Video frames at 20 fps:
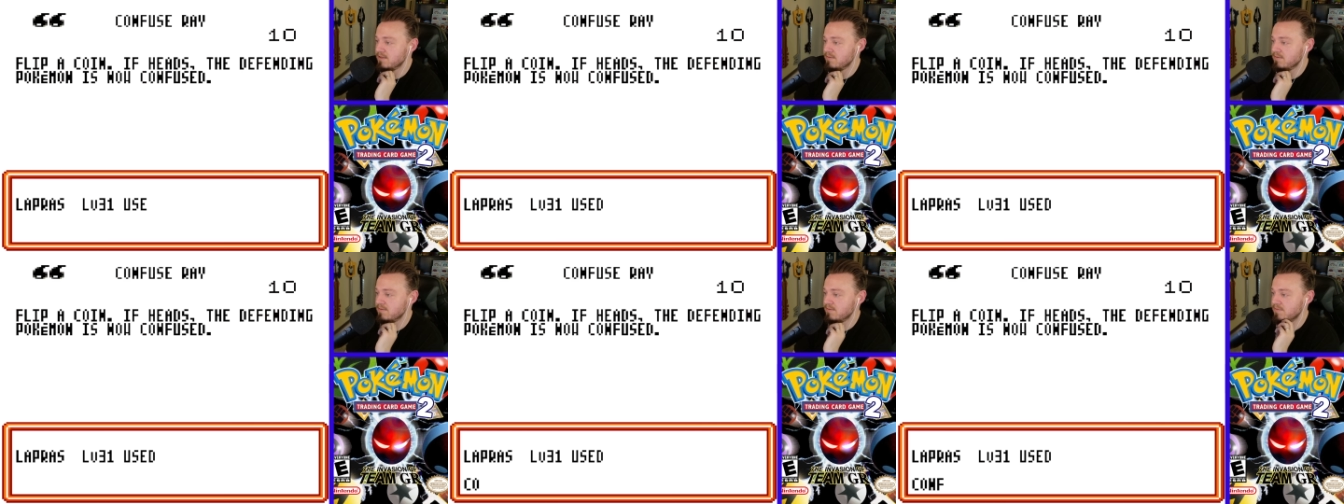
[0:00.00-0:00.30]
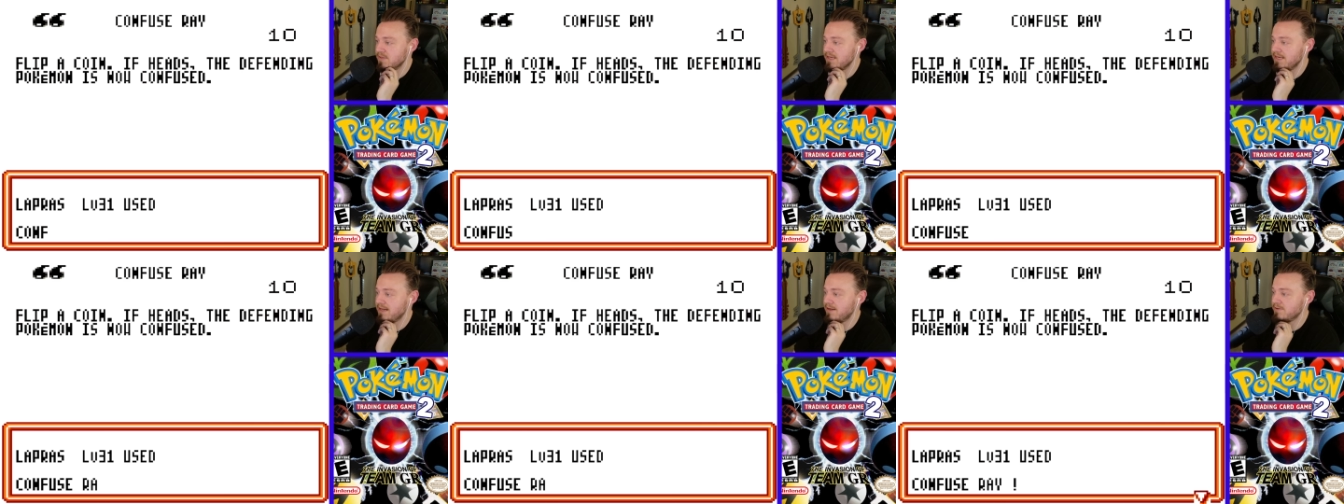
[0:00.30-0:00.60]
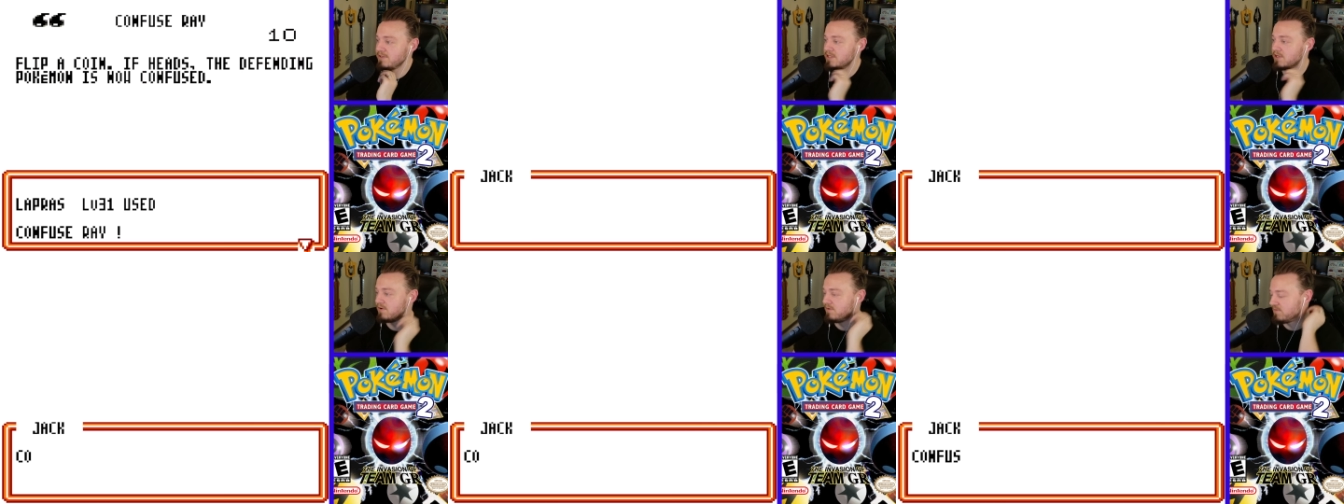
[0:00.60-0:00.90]
But now
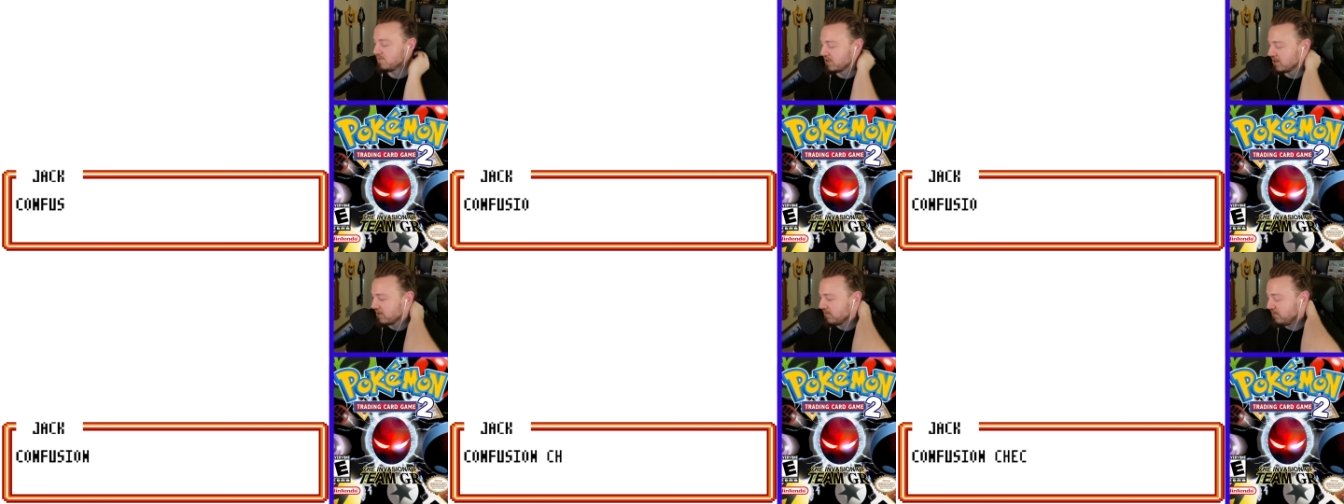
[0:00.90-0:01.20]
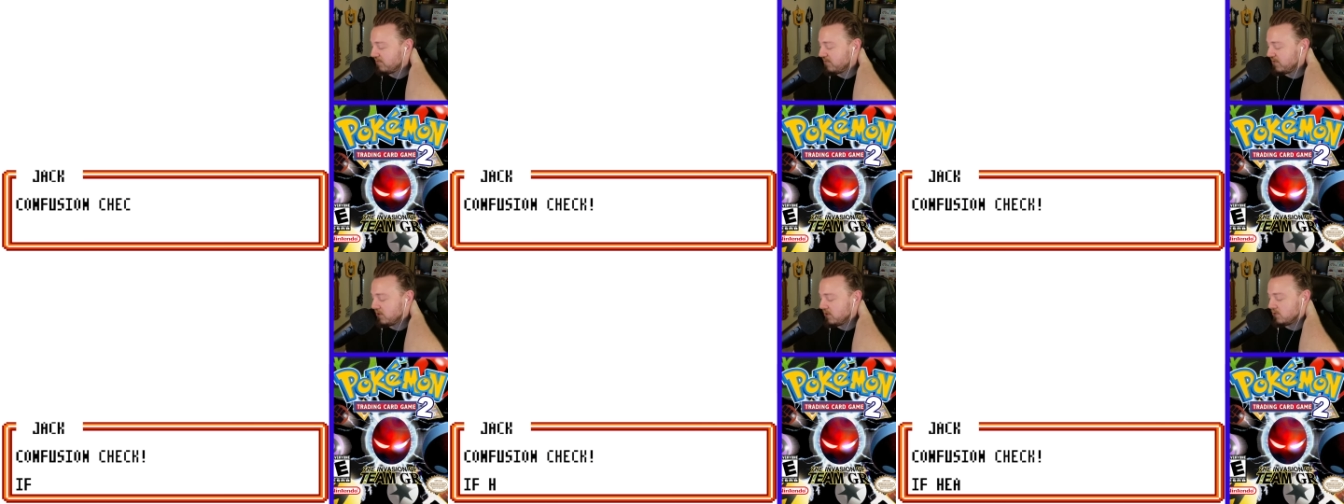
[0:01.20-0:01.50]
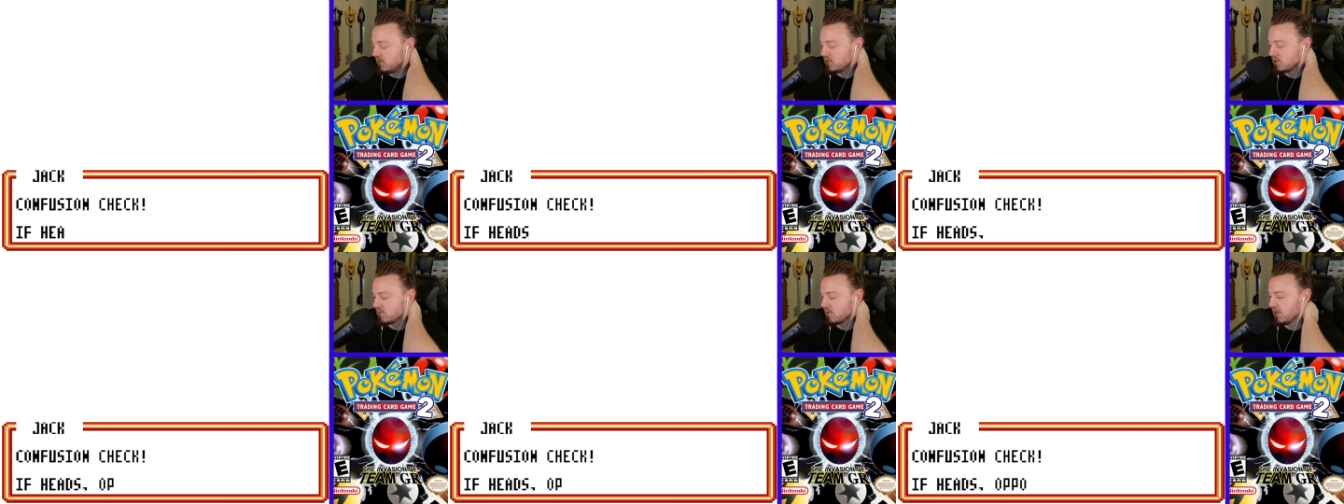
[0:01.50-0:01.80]
it's going for the
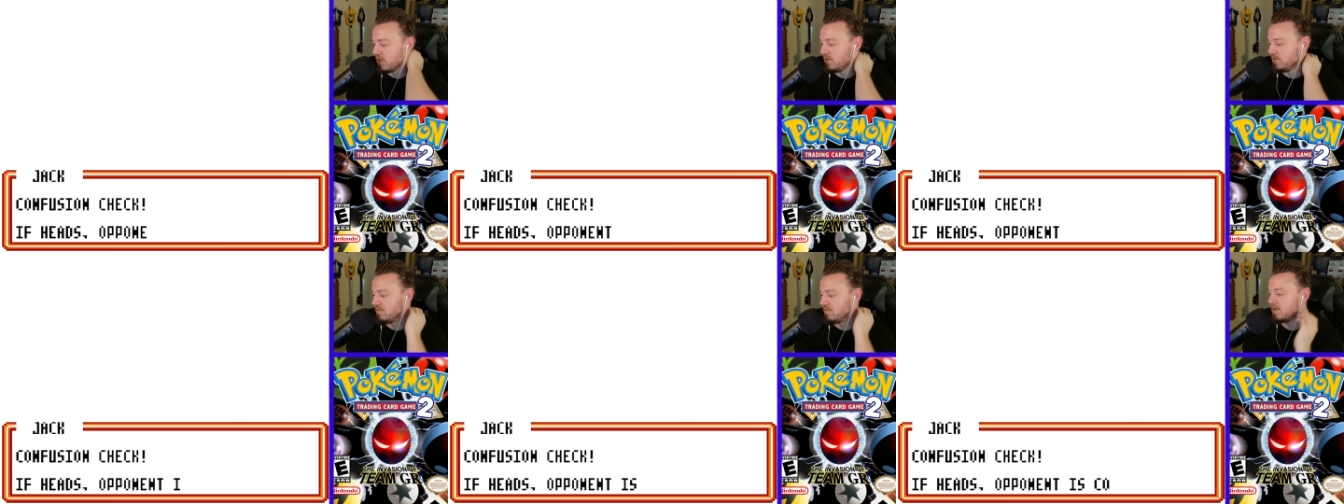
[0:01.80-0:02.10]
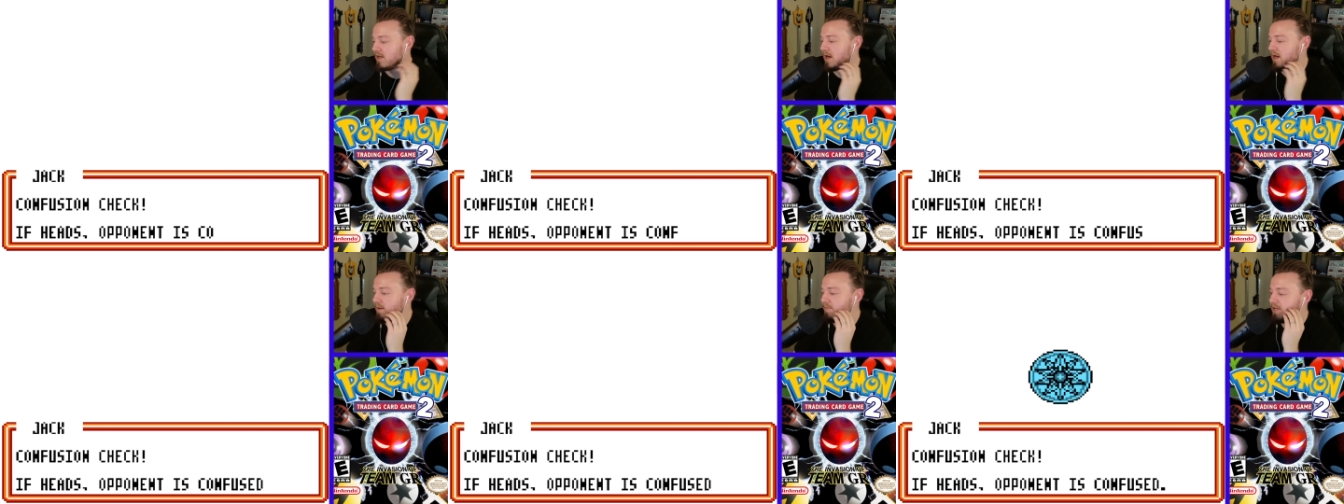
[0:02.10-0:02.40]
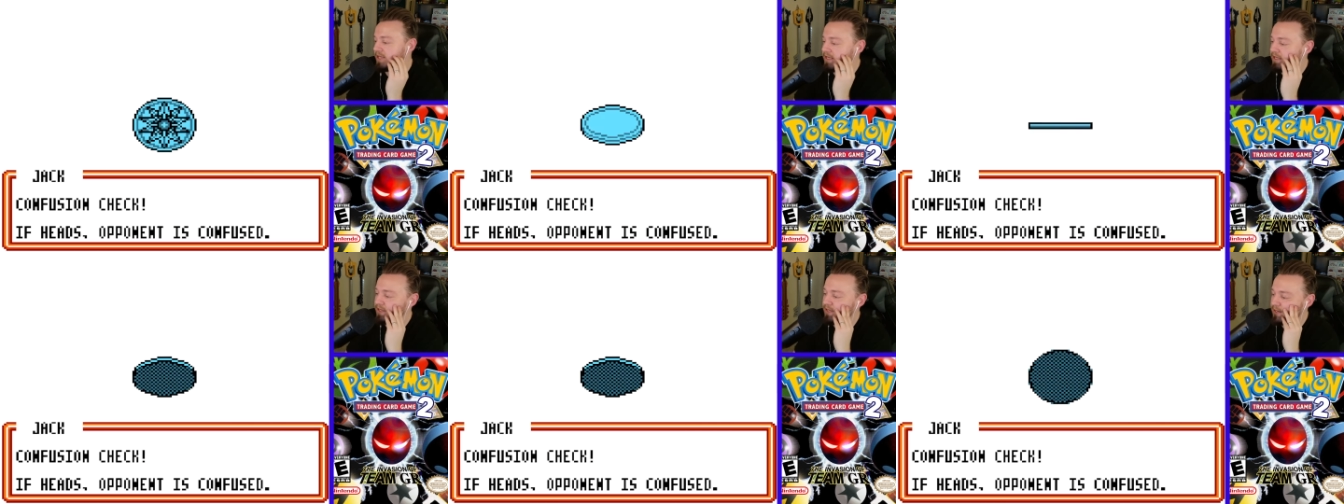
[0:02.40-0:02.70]
Confuse Ray. You've got to be
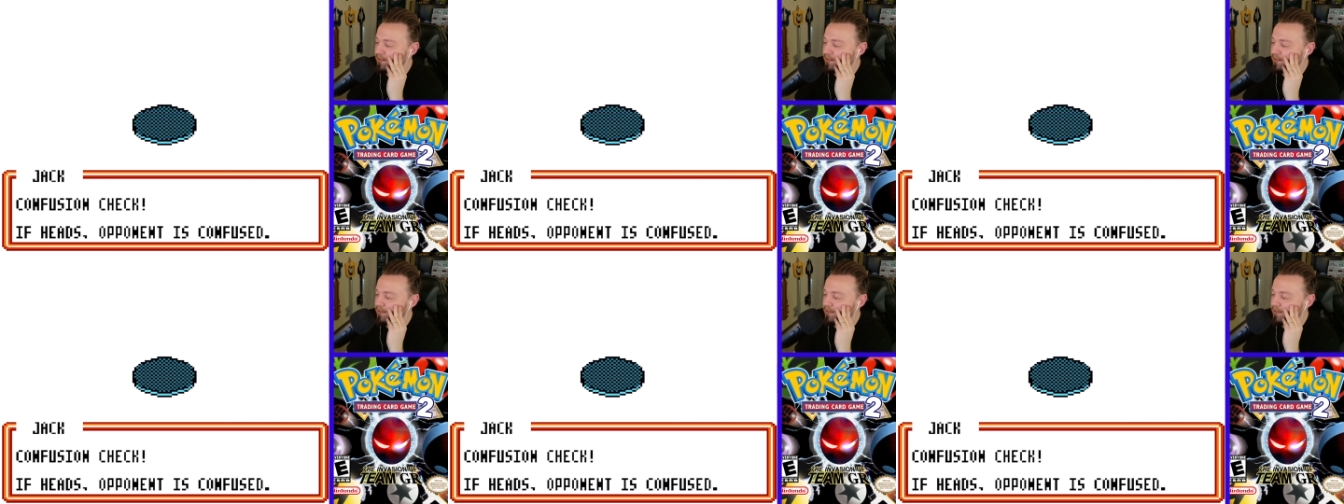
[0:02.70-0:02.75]
kidding